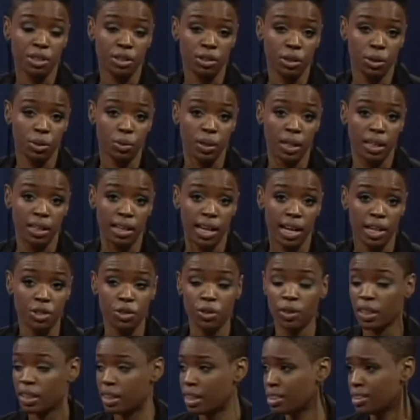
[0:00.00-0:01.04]
with Donate
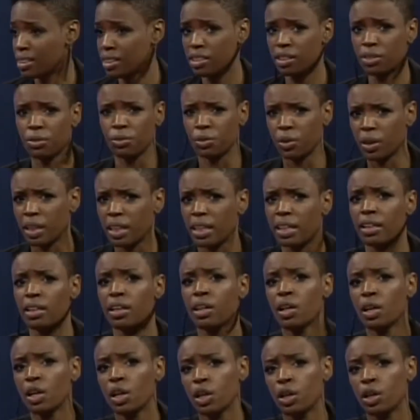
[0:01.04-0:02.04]
Naturally, this is a really